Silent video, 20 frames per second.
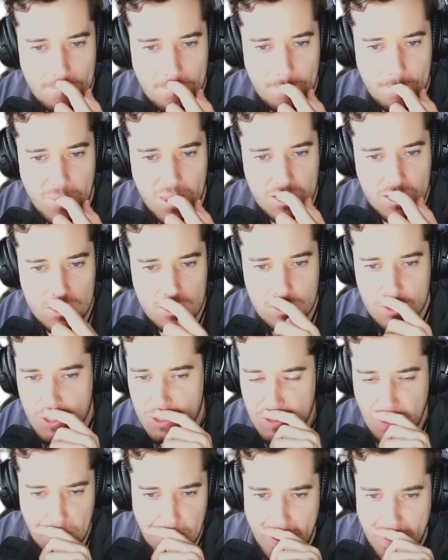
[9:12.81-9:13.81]
This is
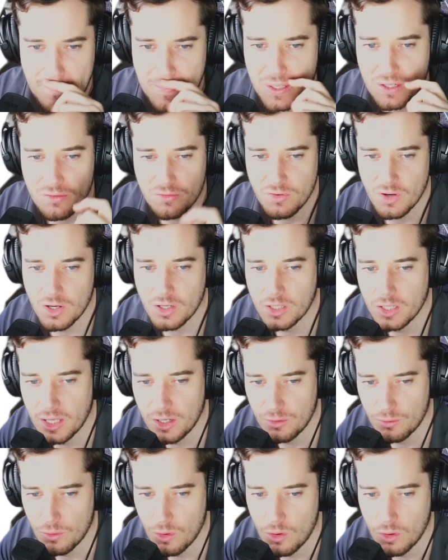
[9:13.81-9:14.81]
just, I'm happy to fucking
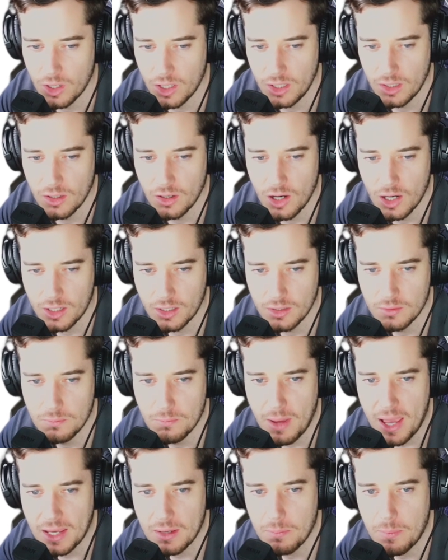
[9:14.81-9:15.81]
get it wrong here. I
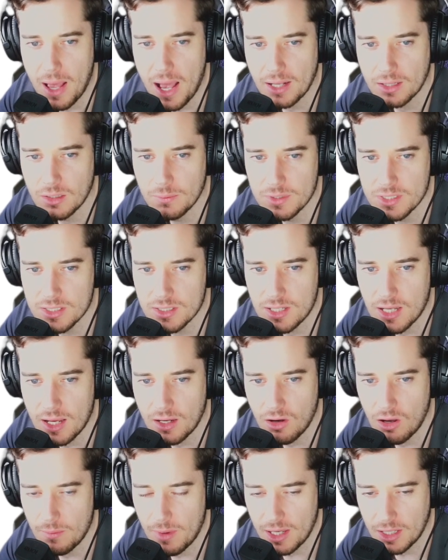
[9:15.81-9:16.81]
can make back the
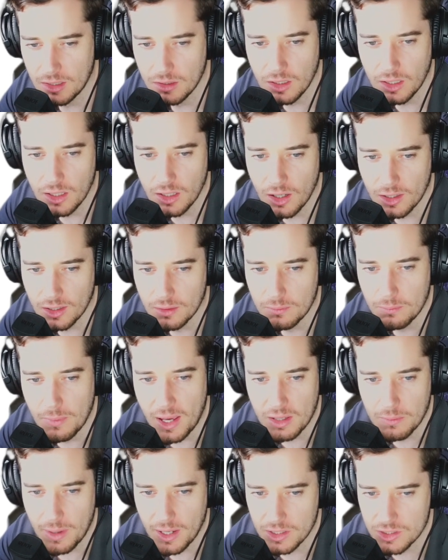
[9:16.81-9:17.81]
mistake I make in here. I can
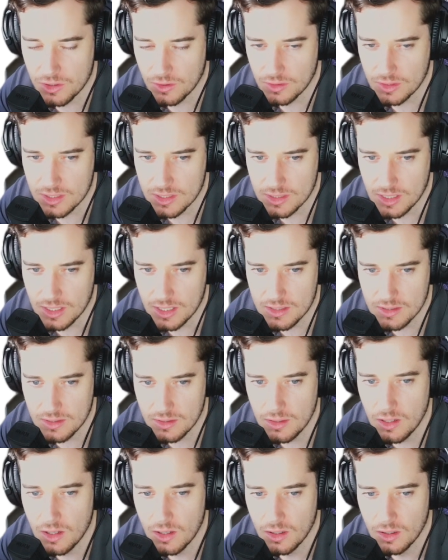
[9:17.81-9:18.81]
make back during the
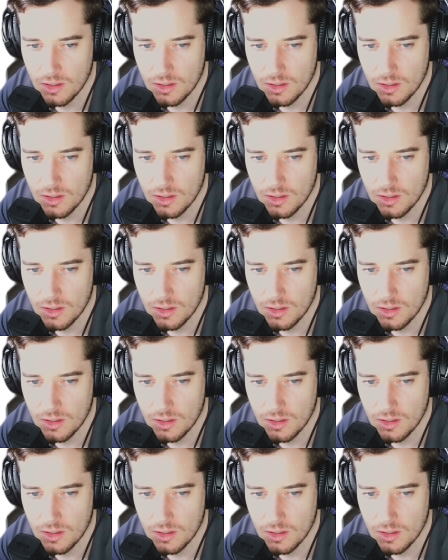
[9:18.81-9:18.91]
season